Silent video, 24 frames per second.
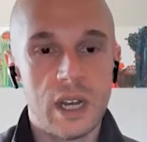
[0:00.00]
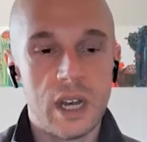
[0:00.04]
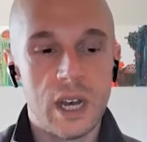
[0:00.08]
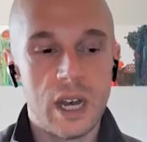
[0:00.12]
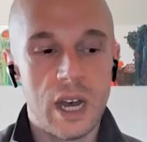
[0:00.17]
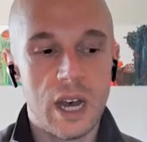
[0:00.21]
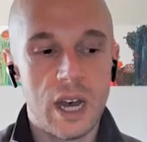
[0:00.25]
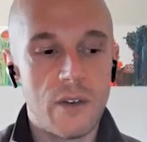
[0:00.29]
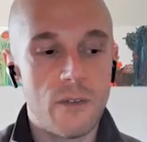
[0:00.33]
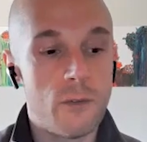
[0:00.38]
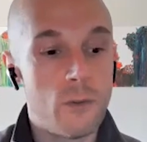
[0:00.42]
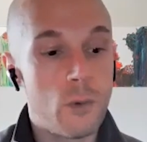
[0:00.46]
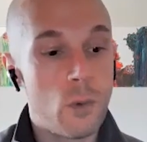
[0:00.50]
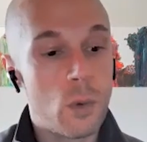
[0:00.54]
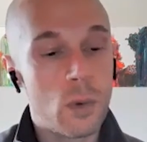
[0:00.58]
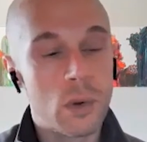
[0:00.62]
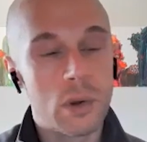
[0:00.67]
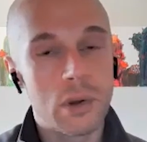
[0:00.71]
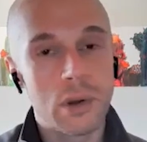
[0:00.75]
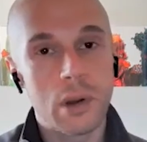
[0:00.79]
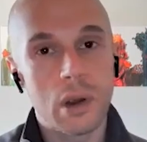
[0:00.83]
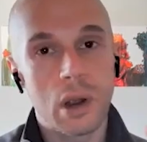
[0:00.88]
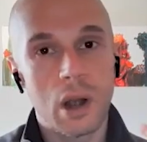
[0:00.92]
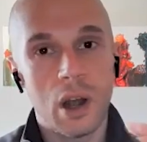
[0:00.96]
Uh,
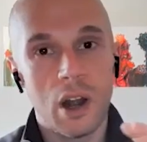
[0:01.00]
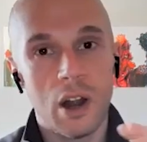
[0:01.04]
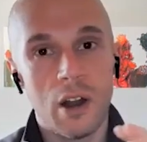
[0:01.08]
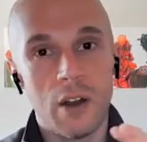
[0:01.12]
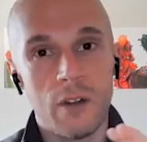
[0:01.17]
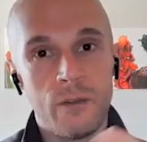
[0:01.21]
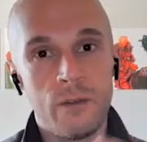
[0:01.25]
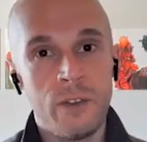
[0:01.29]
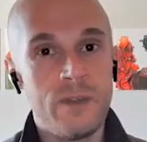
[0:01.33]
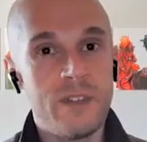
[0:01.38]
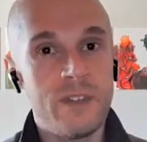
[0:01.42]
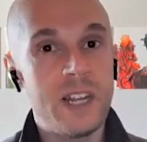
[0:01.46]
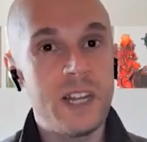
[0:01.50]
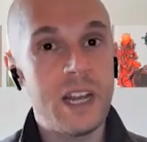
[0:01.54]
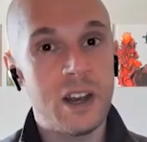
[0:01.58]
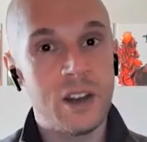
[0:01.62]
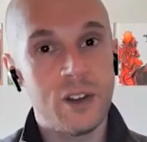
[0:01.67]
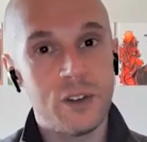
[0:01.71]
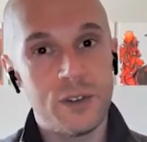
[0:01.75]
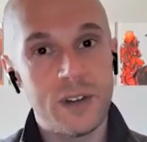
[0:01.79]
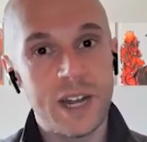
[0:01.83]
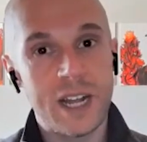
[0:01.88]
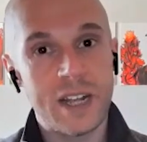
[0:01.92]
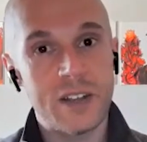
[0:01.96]
for our fifty-eight
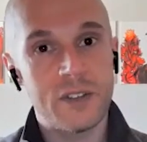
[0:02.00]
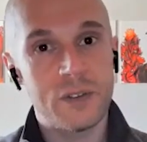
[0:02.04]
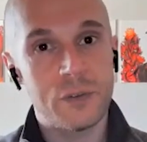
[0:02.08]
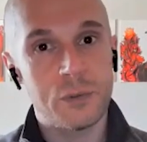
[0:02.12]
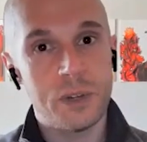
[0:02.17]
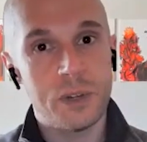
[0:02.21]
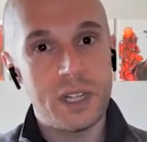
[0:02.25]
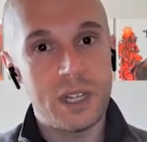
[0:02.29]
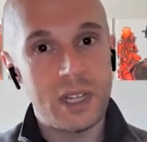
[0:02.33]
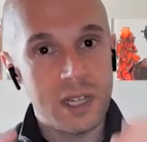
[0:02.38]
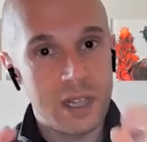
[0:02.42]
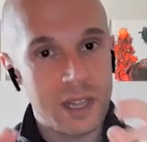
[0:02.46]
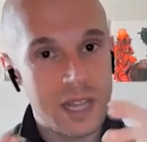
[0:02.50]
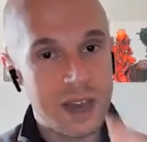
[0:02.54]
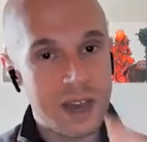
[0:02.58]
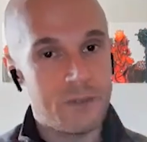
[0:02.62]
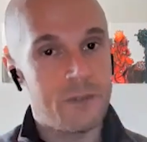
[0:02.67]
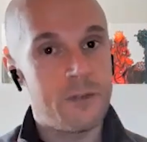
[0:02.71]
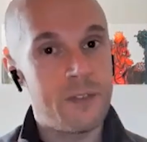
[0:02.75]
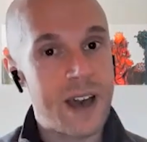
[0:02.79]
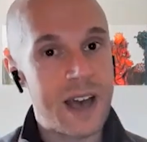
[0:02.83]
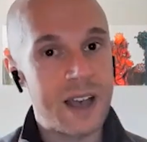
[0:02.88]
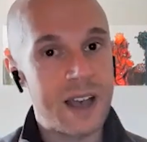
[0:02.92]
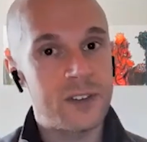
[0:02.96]
hundred X three D, that
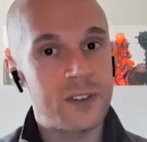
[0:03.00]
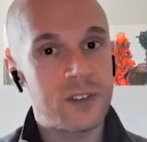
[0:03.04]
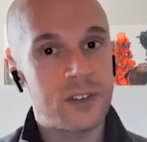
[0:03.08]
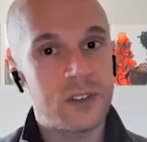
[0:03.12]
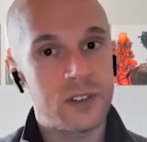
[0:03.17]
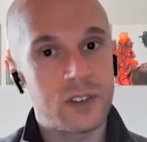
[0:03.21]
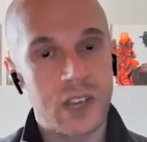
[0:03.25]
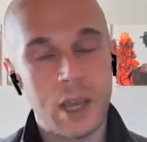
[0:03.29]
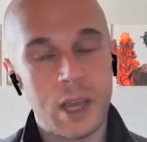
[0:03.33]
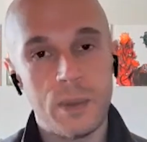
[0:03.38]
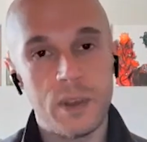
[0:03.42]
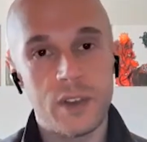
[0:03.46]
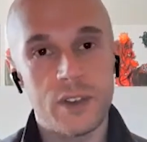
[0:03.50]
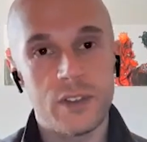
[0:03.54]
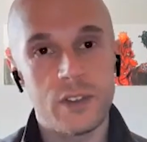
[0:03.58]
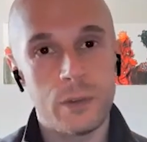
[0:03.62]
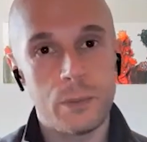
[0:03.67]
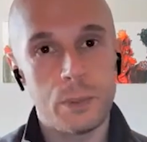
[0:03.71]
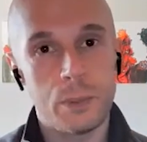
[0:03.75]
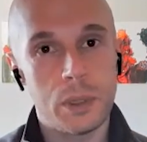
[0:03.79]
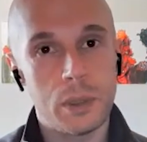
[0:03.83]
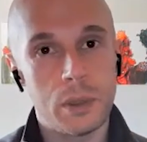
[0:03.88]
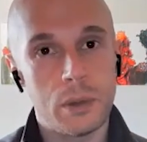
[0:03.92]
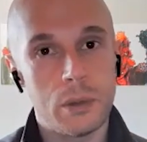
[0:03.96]
fastest gaming C
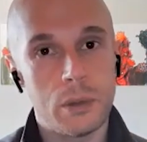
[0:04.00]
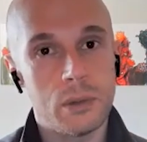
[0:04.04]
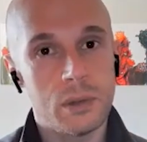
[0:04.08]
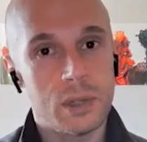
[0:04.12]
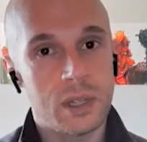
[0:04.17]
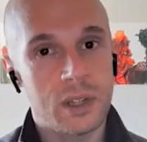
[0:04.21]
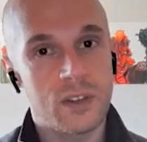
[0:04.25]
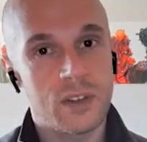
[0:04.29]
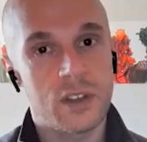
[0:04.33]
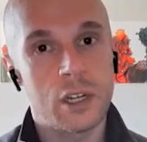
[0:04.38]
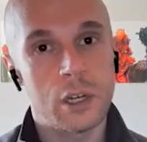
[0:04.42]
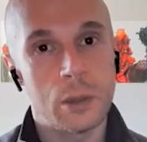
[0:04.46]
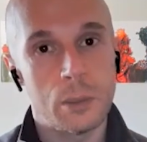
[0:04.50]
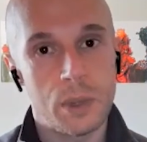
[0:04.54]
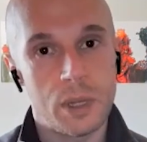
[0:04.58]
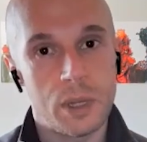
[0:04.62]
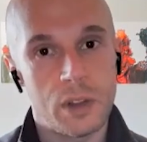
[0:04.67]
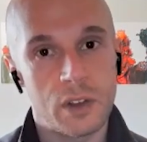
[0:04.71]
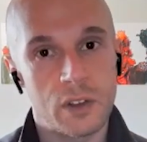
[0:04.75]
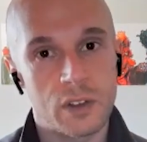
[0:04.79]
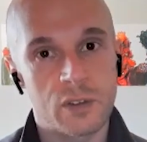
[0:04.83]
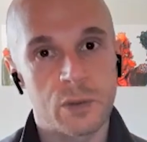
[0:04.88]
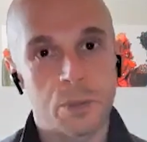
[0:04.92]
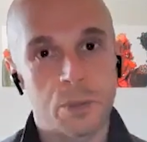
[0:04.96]
P U, that's going to be
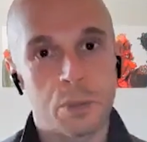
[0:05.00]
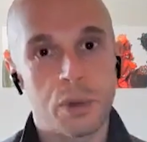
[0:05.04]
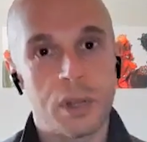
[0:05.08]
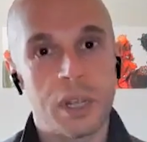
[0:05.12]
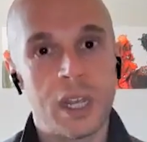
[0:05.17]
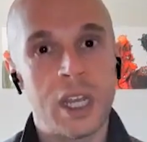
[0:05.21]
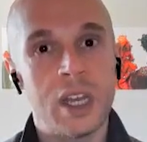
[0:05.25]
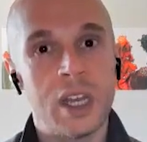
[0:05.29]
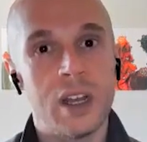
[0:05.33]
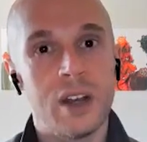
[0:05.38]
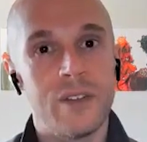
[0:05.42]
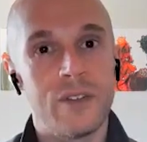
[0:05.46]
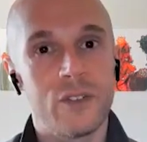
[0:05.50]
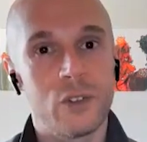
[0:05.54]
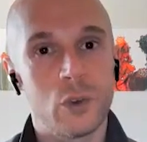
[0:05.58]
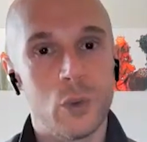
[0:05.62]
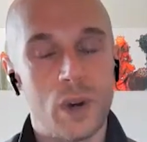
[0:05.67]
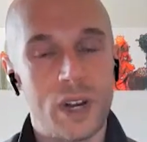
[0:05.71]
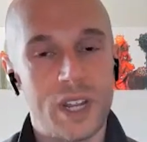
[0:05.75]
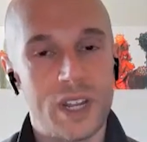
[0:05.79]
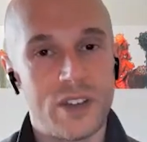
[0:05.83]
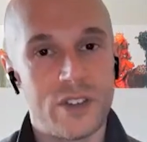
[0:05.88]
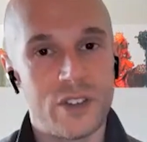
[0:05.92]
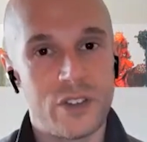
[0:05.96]
the spring of
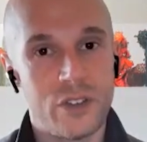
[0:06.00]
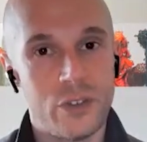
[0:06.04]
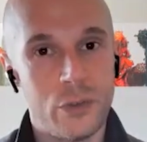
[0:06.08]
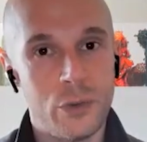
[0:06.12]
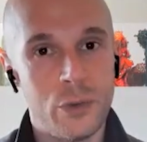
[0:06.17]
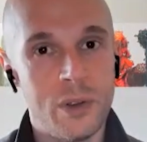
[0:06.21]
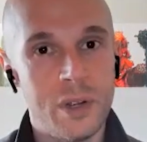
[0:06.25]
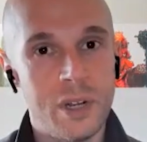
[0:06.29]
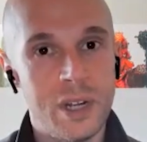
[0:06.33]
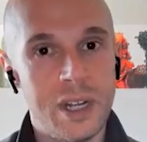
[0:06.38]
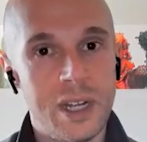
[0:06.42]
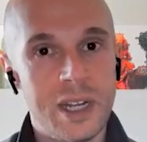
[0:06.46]
twenty-two.